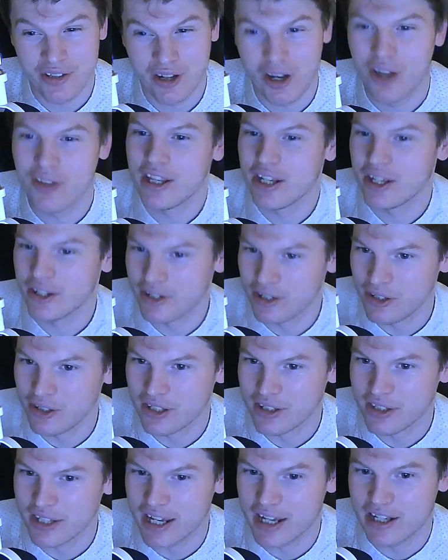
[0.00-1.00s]
Are they going to look
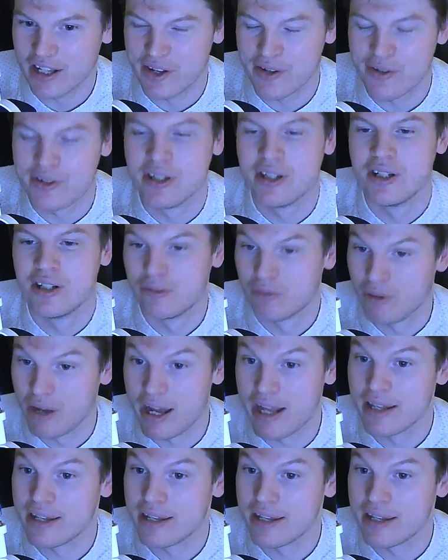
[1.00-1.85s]
at that and go, right,